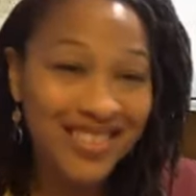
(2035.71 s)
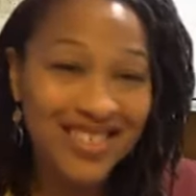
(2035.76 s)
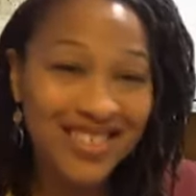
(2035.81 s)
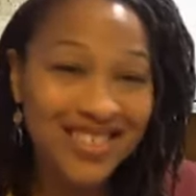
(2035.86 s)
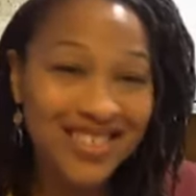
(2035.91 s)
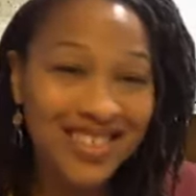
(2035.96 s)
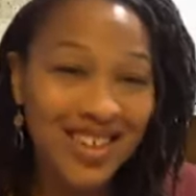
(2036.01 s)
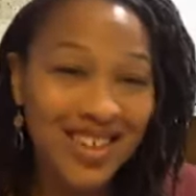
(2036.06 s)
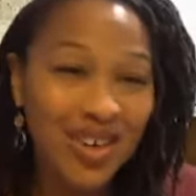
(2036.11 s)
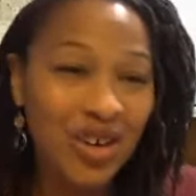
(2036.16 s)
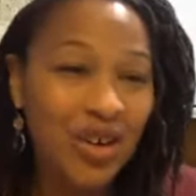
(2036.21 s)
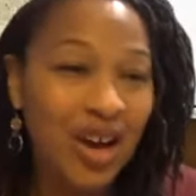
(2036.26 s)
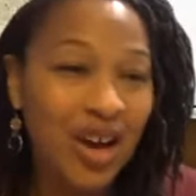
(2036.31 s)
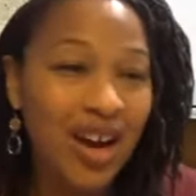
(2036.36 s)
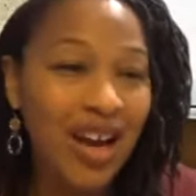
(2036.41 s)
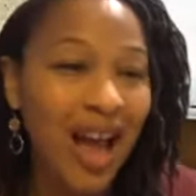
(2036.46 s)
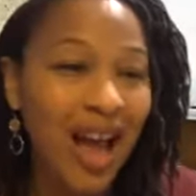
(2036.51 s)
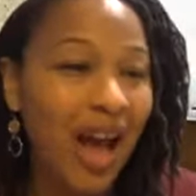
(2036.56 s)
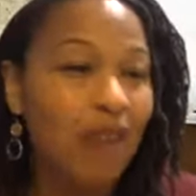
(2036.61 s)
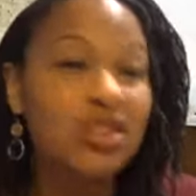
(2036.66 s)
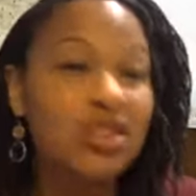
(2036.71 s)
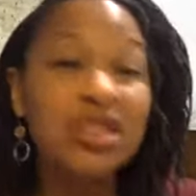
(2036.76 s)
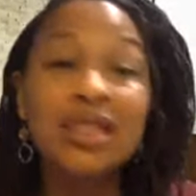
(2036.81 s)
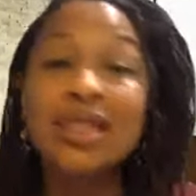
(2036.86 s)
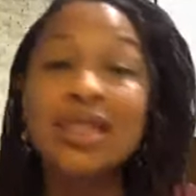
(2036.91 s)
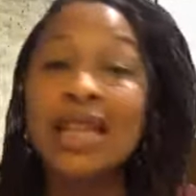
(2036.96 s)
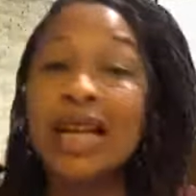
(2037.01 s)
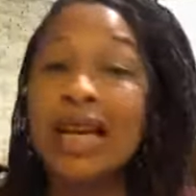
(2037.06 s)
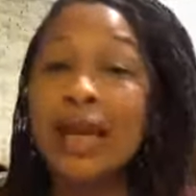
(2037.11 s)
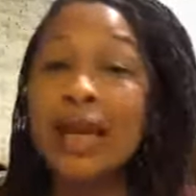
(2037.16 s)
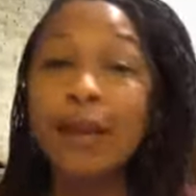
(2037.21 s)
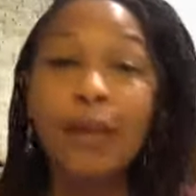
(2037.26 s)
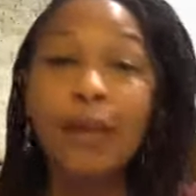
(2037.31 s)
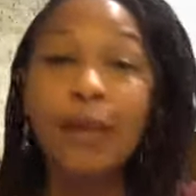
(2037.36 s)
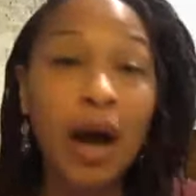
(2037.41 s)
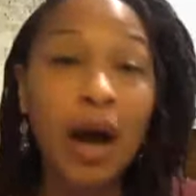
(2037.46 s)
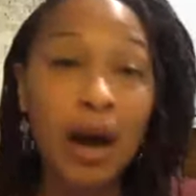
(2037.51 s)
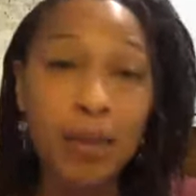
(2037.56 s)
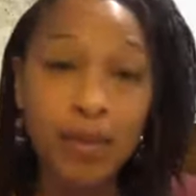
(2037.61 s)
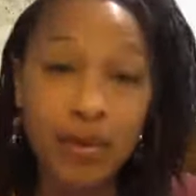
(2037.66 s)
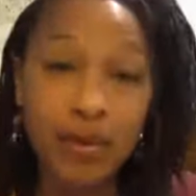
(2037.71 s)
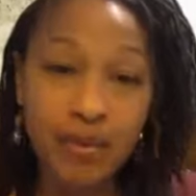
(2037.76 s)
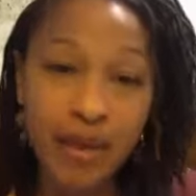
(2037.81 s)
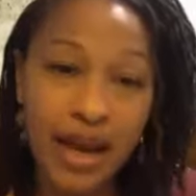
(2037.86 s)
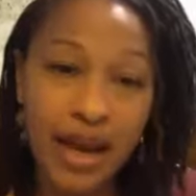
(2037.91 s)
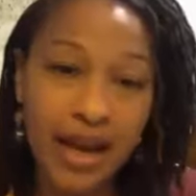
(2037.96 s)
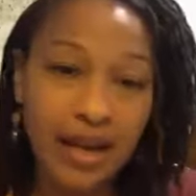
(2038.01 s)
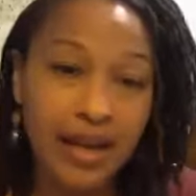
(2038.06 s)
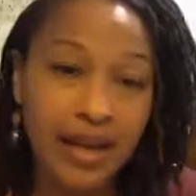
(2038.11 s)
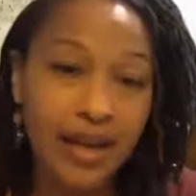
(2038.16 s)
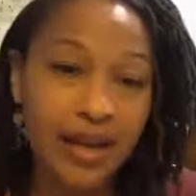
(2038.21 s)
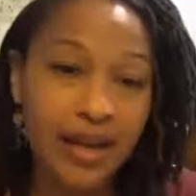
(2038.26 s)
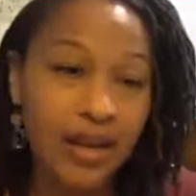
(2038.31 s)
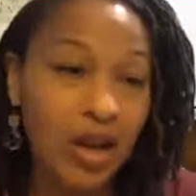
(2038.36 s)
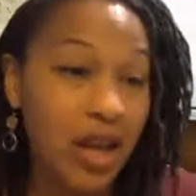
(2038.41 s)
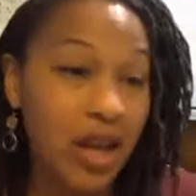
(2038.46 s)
You know, how's the team operating?